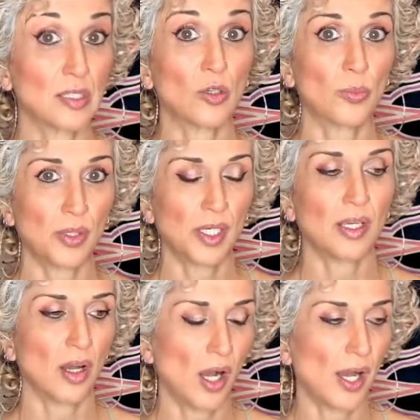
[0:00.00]
pretty
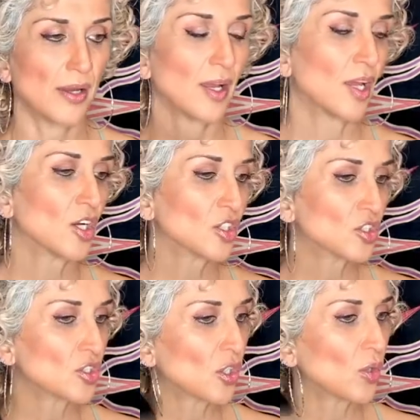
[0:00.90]
hot.
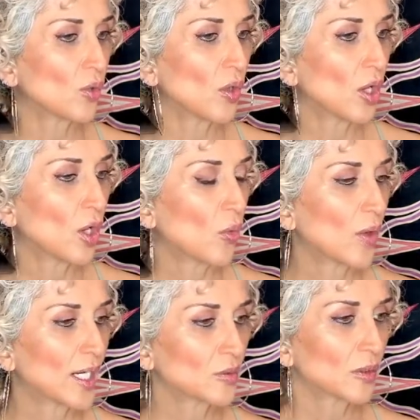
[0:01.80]
So
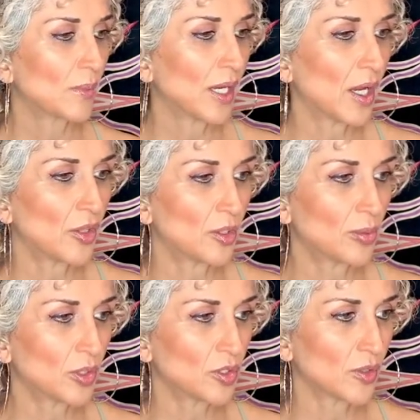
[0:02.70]
whereas with my other
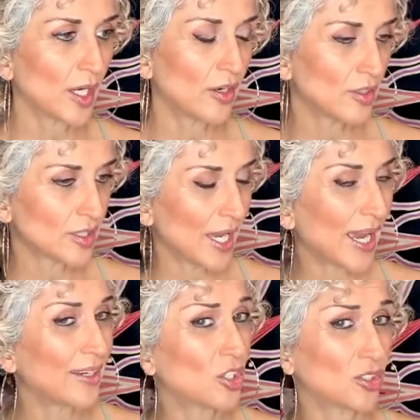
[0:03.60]
blow dryers,
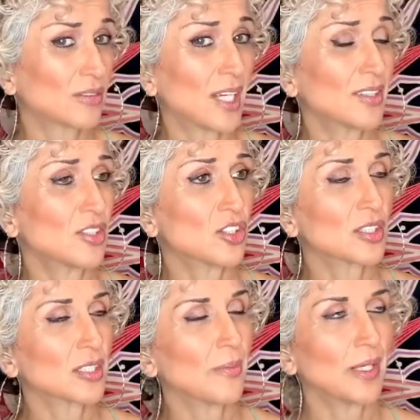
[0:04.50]
I tend to
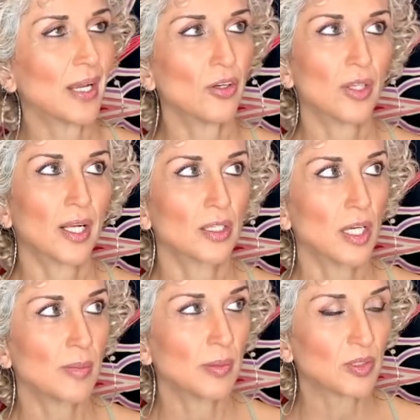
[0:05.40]
just, I mean, I know like a lot
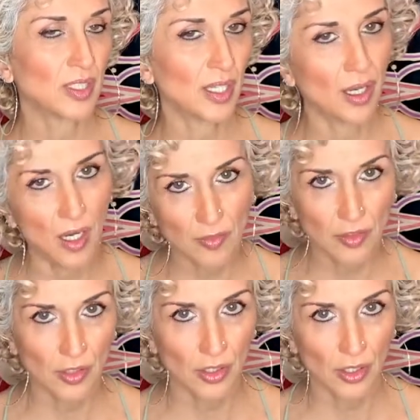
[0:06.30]
of people say
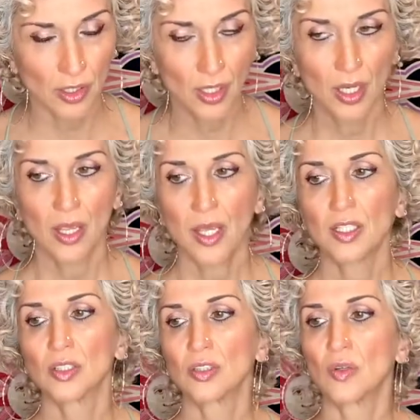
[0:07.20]
hover
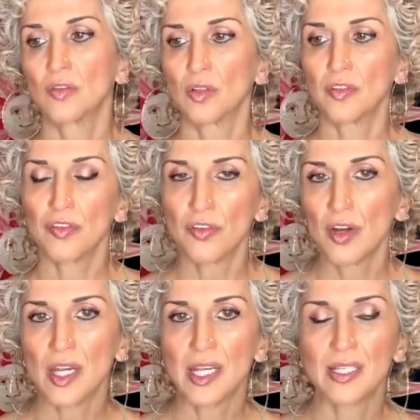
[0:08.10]
to avoid
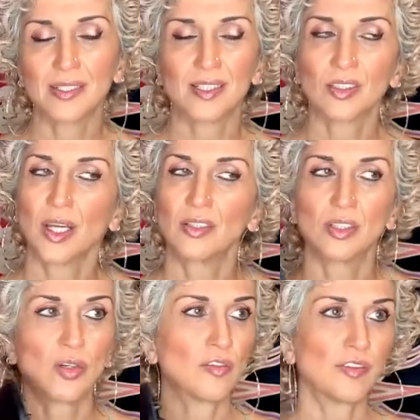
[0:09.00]
frizz. And so I
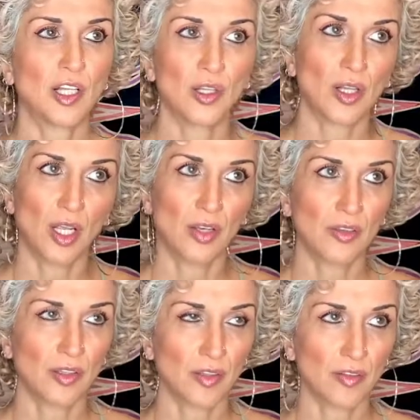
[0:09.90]
don't follow a lot of
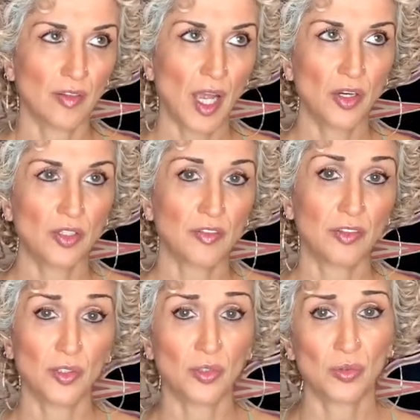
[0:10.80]
the how to
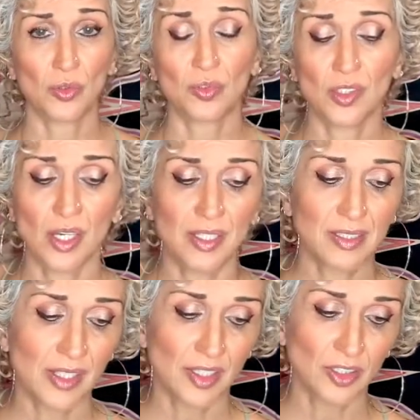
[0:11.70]
diffuse rules.
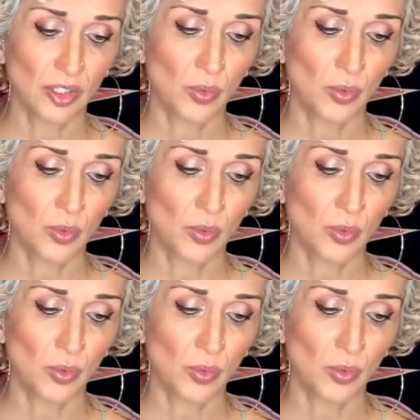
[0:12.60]
Honestly, I just go with